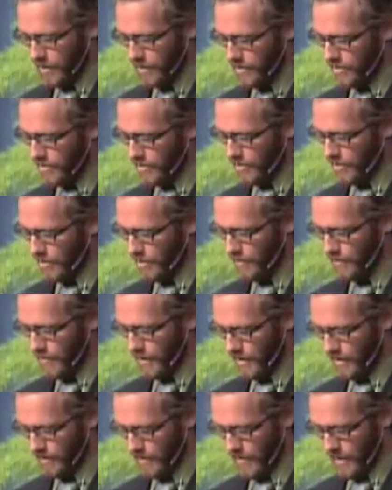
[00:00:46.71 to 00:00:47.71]
Please, Lord,
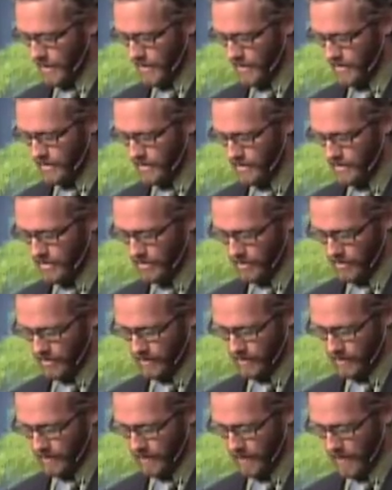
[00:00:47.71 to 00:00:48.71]
open our minds
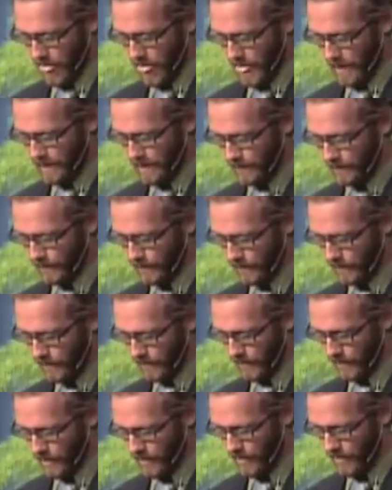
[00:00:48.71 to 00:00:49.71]
to
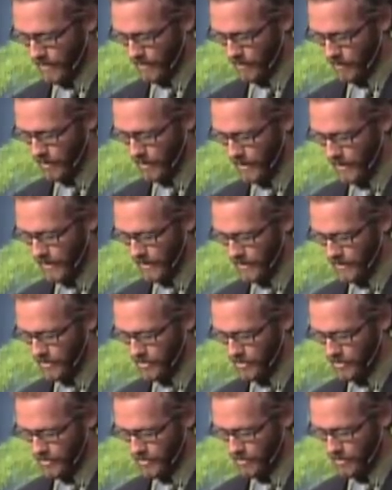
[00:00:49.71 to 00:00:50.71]
what it
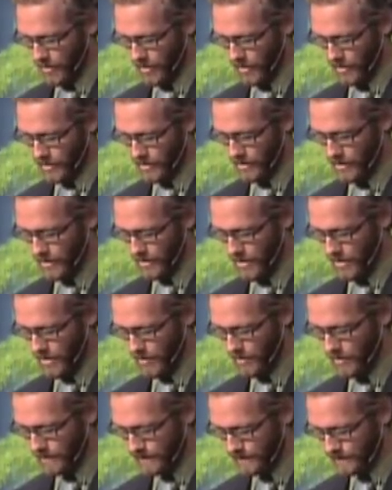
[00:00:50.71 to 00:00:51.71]
is you want us to
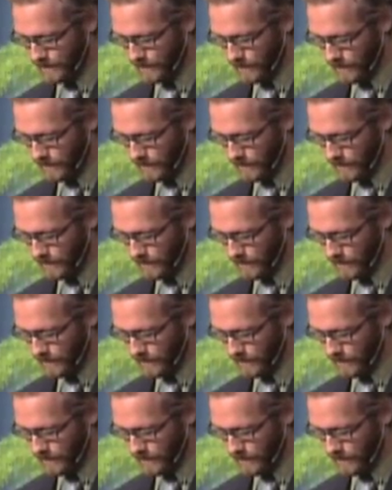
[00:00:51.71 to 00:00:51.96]
know